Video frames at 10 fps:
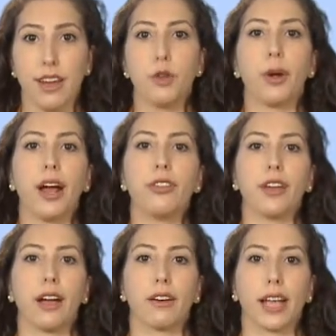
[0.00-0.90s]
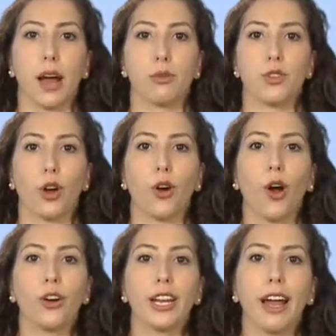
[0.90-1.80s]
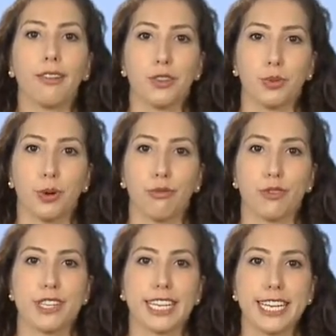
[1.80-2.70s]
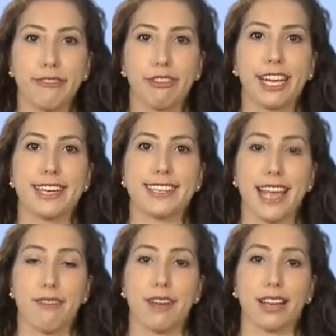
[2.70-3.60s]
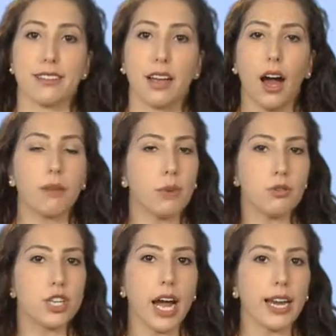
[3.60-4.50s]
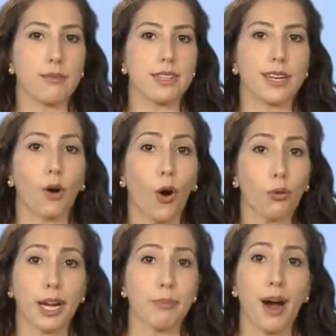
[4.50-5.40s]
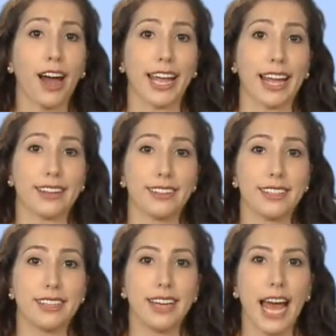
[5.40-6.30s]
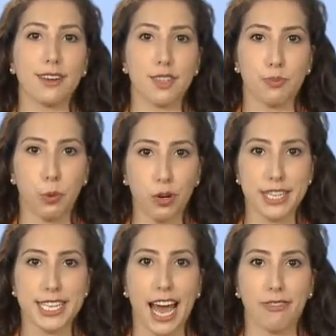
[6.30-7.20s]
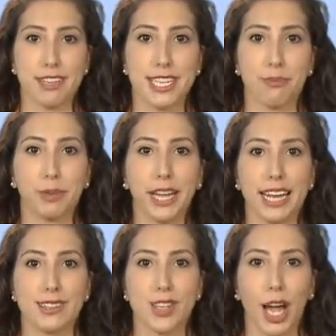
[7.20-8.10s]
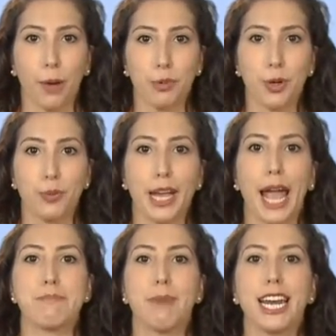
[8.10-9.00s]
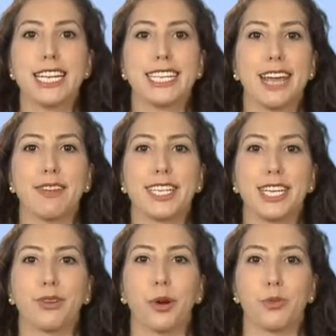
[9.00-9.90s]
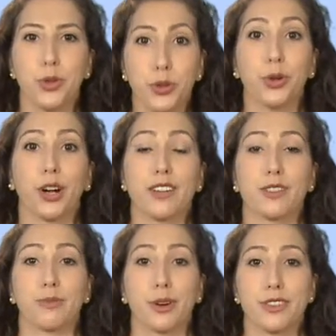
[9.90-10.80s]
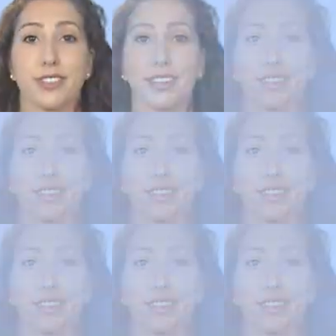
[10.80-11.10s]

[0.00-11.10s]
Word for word: Your healthcare accounts are already eligible for significant savings on most items they're already buying. And a support staff is in place to help you be a money savings hero to your customers.